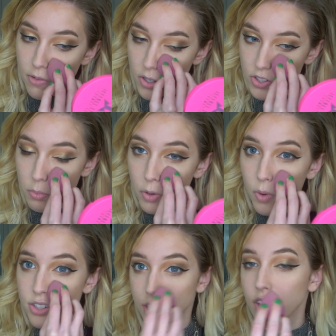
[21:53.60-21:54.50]
also been
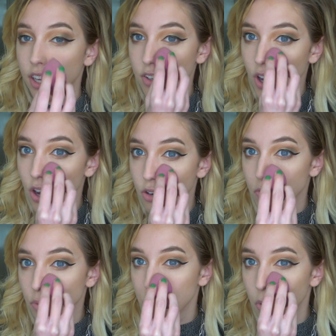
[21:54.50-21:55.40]
watching like a ton
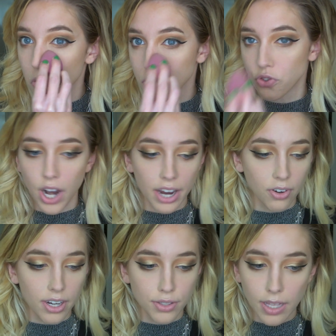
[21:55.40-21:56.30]
of RuPaul's Drag
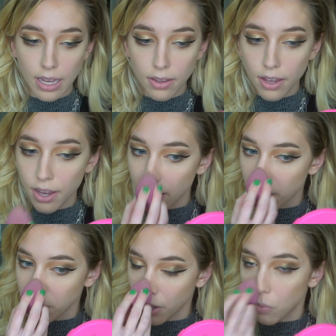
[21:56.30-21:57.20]
Race lately, and
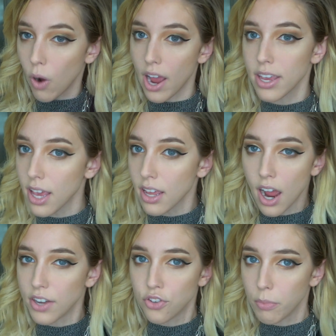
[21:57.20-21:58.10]
I'm like, why can't
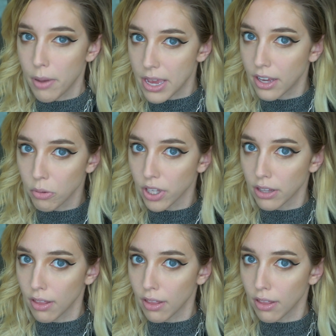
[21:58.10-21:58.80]
I do my makeup like